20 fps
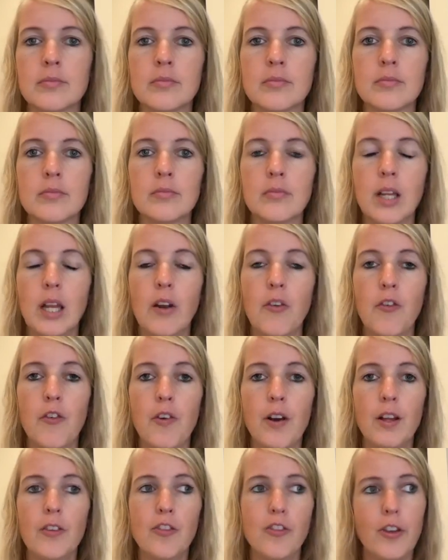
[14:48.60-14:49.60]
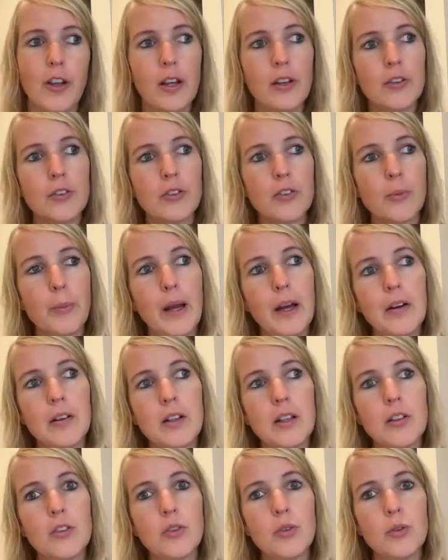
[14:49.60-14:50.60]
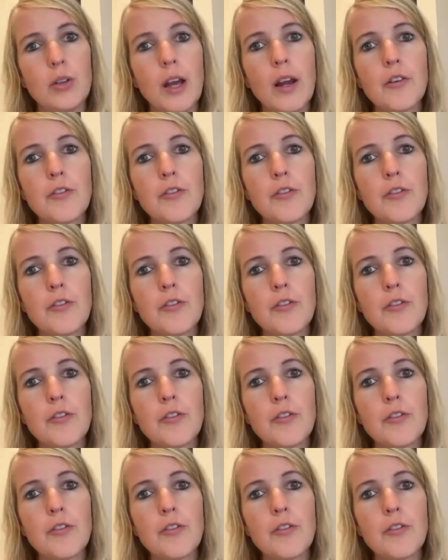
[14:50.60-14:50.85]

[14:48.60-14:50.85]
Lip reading: That a friend tells about it to their